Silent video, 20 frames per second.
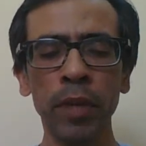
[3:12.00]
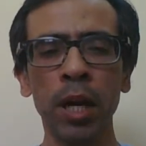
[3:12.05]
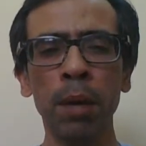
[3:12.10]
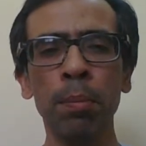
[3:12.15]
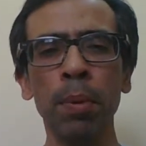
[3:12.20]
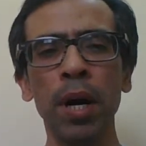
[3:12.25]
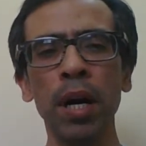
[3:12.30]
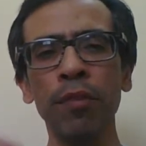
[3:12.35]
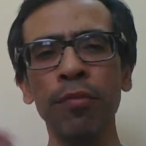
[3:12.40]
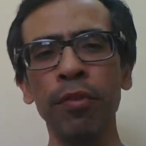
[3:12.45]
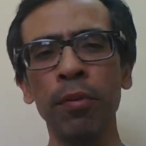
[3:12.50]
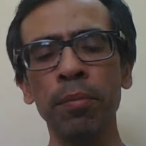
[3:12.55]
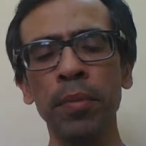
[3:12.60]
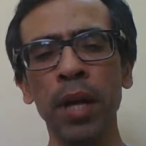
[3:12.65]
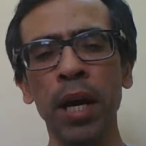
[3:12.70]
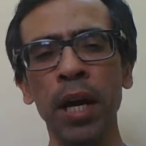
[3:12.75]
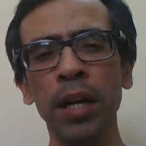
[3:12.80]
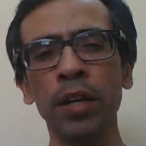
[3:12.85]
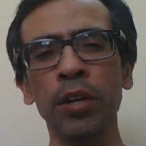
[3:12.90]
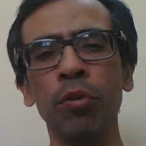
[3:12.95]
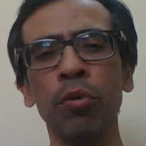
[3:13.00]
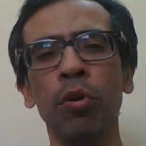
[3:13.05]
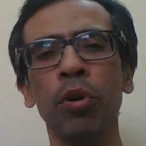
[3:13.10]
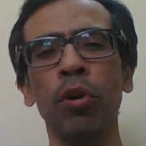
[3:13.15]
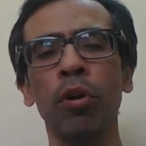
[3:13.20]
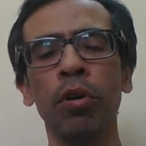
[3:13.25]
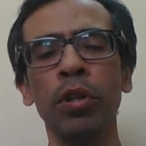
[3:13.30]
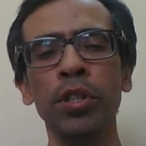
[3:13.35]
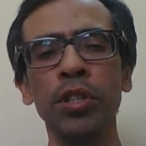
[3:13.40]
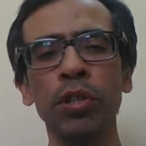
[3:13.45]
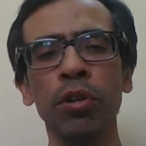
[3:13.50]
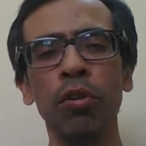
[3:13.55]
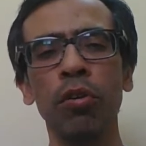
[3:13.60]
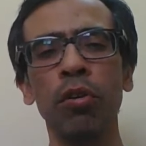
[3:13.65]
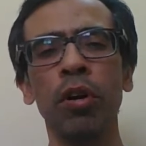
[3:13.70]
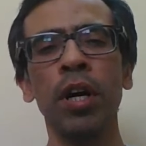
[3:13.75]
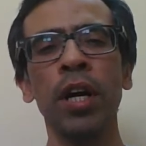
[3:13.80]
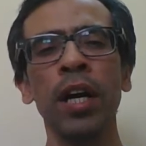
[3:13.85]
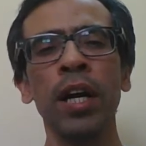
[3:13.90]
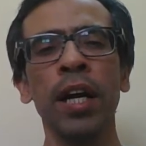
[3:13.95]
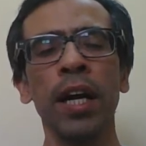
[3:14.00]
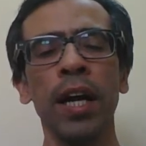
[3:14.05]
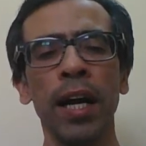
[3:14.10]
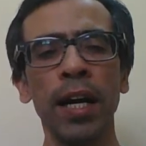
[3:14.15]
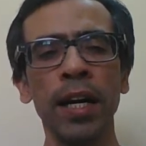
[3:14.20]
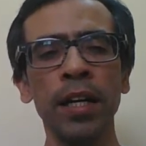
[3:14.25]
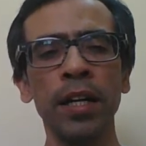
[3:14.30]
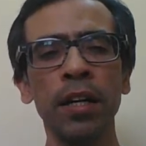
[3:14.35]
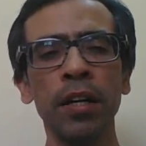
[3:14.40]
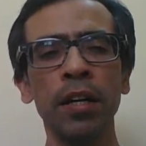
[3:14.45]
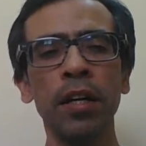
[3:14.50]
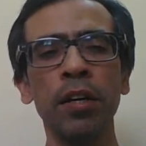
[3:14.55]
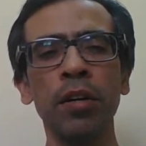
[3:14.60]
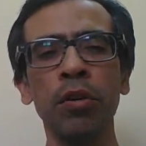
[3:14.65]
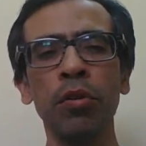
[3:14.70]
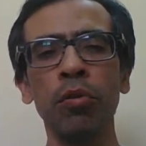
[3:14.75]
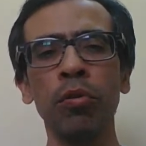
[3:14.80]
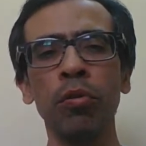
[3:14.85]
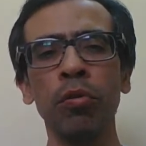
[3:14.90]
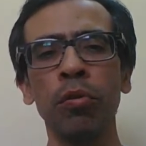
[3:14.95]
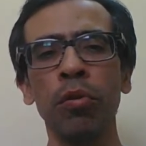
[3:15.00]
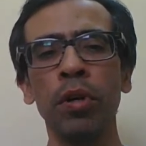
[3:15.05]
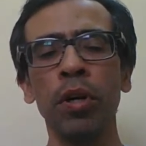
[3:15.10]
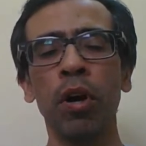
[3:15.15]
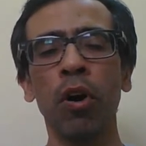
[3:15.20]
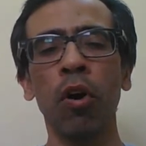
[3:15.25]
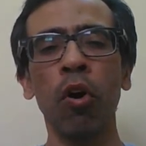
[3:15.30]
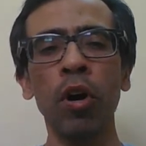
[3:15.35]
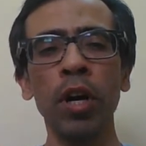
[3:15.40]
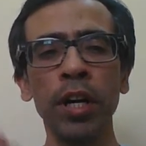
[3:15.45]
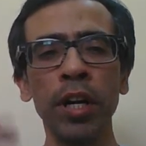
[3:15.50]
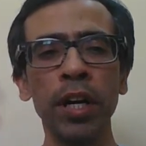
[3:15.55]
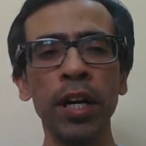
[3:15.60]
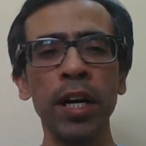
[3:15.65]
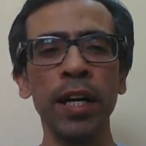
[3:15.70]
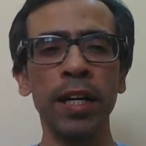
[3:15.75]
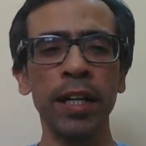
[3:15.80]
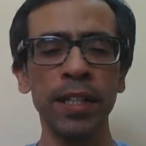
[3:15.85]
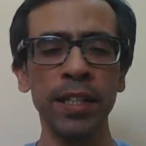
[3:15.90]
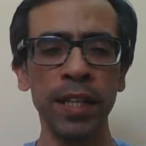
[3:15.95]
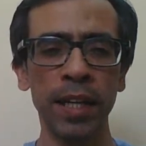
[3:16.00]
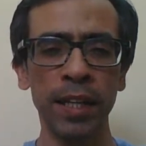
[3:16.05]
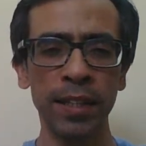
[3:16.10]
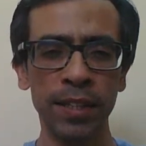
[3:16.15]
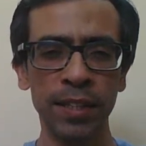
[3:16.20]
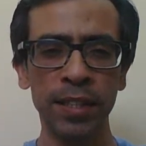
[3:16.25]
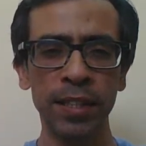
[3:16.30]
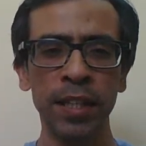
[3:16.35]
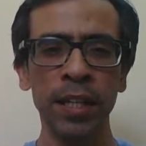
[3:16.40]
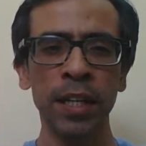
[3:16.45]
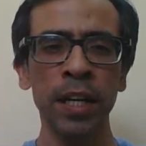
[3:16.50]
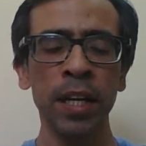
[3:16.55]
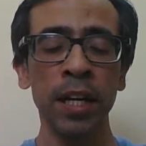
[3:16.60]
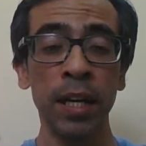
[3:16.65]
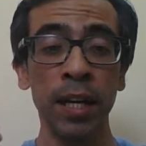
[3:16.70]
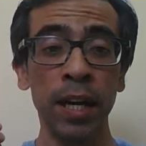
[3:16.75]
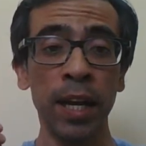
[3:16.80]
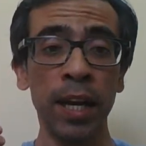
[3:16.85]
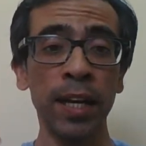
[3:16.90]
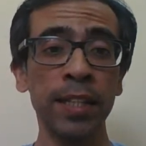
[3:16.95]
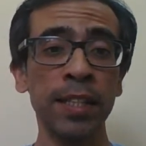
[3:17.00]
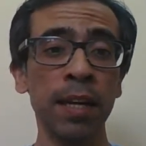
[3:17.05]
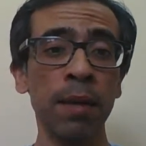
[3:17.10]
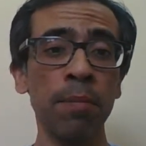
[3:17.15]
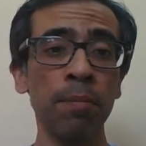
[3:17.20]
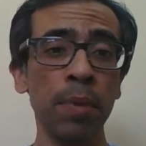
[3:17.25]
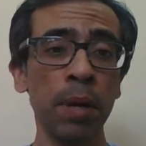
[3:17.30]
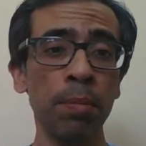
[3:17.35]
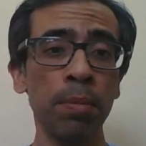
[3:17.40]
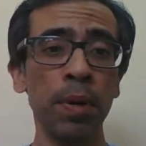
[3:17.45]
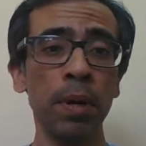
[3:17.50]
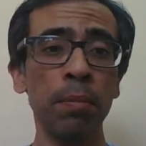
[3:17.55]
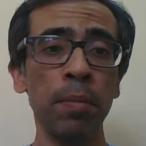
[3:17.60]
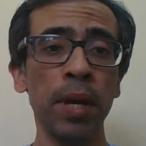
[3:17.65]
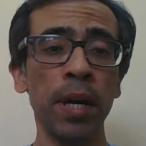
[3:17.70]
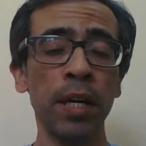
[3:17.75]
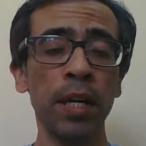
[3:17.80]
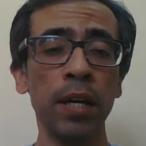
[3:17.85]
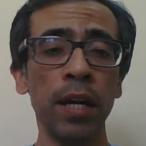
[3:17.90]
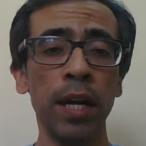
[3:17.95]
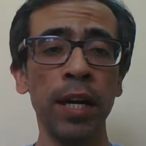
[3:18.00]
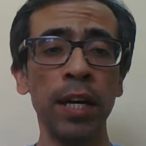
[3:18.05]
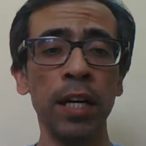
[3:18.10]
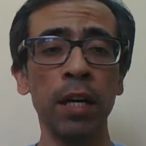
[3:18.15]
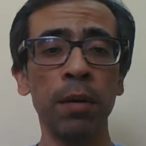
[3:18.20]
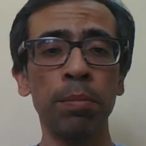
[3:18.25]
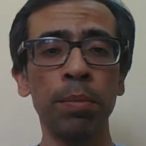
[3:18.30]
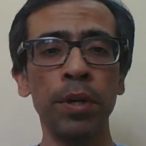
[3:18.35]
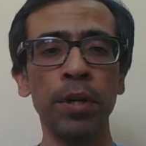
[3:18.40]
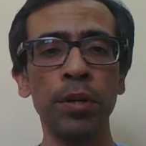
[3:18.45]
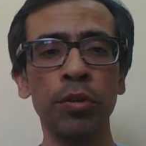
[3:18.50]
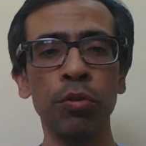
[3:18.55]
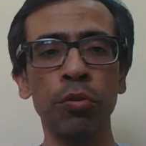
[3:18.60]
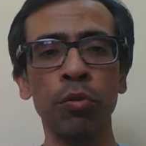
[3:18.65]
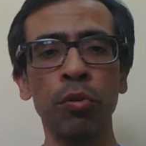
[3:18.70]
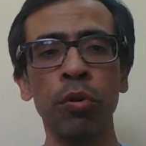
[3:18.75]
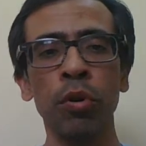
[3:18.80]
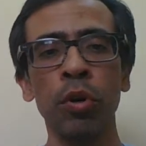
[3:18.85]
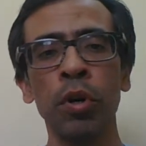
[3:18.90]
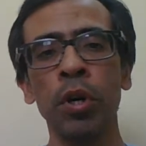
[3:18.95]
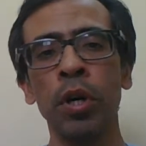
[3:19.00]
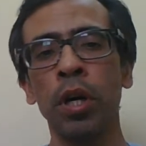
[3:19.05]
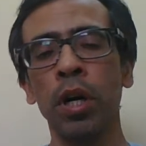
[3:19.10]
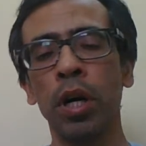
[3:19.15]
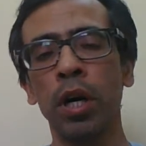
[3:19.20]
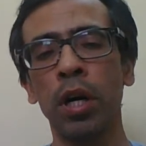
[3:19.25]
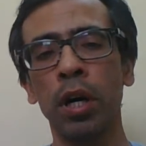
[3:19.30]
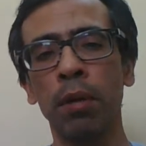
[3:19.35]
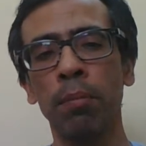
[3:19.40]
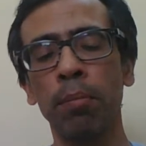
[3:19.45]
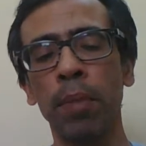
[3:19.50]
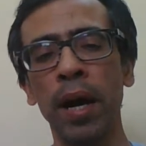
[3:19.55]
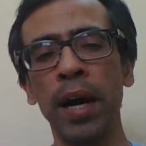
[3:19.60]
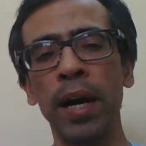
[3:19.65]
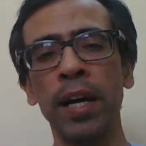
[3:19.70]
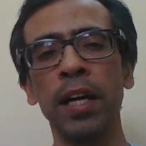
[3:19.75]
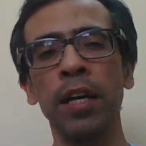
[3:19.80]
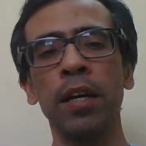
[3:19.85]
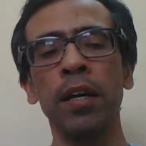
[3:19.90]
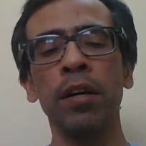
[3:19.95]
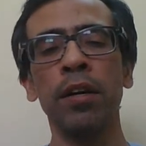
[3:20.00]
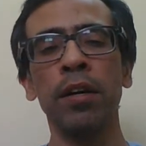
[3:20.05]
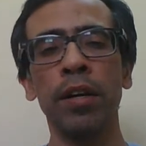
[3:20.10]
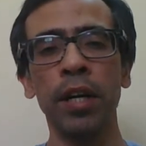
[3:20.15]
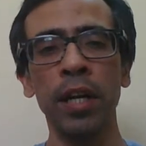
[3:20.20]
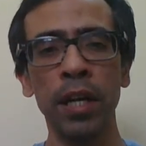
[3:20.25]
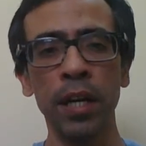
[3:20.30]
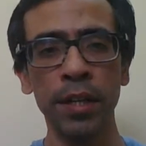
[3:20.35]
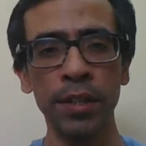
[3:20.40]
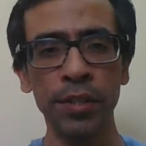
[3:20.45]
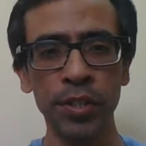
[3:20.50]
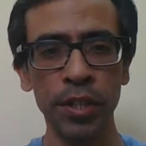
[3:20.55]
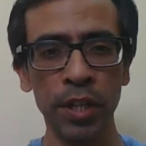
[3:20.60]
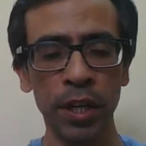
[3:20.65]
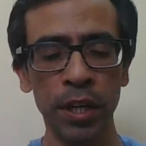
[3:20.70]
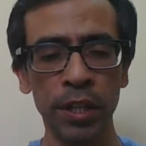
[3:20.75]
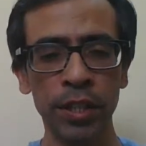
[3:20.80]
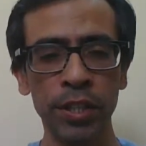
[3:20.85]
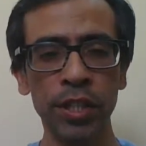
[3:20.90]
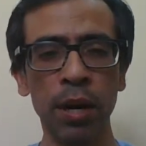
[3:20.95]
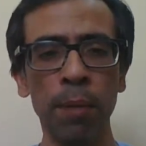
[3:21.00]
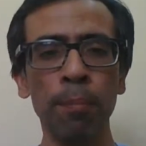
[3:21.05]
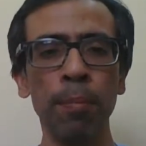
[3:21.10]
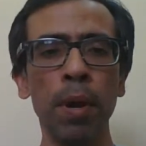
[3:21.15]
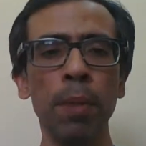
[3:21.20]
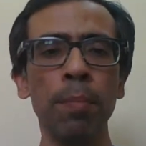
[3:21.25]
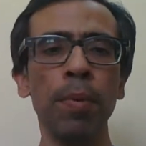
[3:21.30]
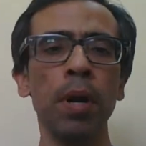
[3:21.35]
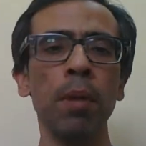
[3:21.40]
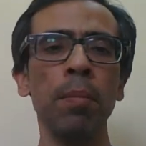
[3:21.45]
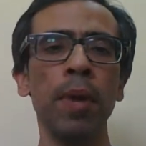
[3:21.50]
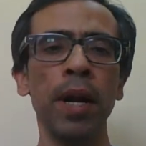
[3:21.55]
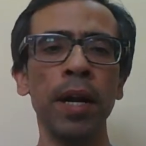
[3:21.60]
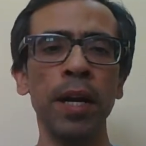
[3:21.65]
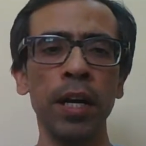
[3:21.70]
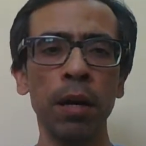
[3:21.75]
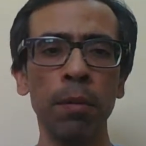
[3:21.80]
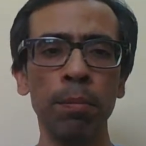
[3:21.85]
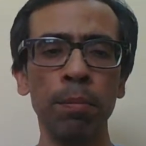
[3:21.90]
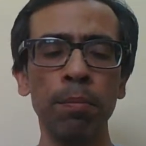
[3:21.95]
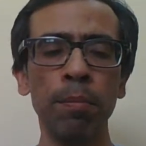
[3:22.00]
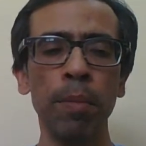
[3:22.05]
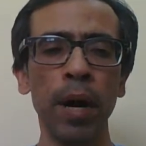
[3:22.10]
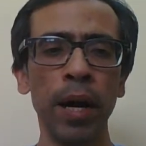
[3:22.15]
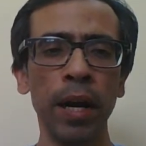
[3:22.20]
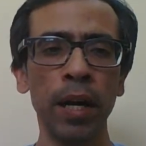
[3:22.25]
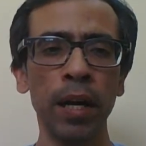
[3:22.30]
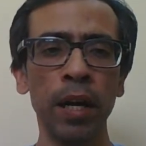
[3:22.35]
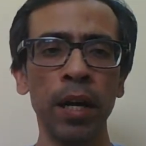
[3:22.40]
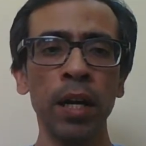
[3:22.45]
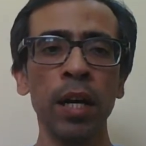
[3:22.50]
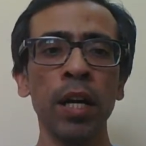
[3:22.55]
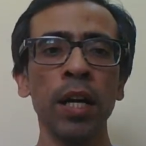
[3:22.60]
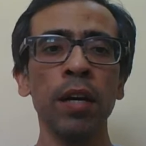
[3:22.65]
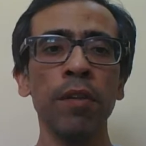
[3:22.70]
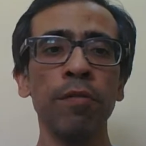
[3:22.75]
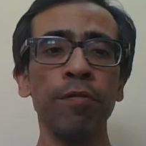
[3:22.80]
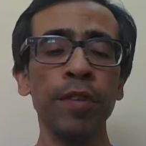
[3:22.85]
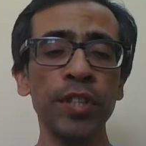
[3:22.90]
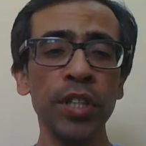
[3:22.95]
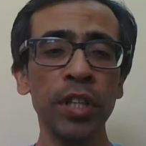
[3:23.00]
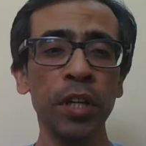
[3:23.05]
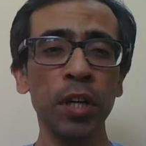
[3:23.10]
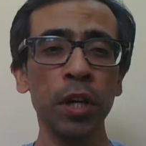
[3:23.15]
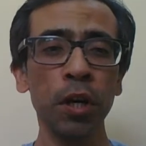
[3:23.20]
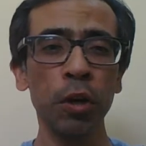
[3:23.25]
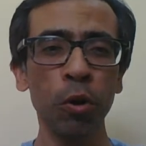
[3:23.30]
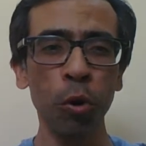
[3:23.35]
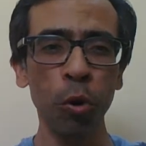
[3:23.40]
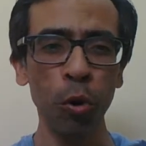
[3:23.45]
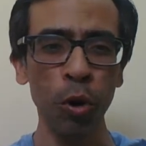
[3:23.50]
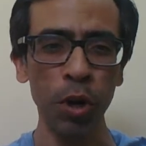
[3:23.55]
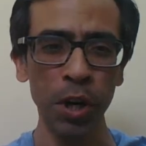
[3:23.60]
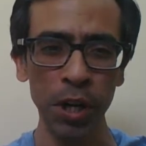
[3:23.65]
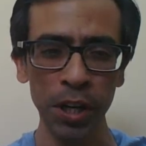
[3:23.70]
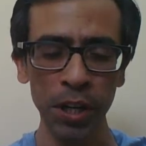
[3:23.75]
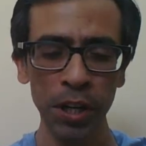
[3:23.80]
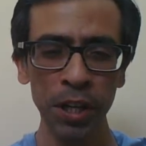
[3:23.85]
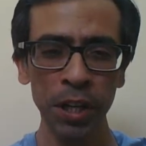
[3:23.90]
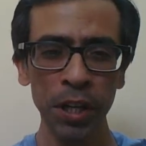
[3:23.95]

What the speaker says: Apart from that, you could also enter into alternate assets. Like some people may end up into buying real estate. Some people may end up buying physical gold.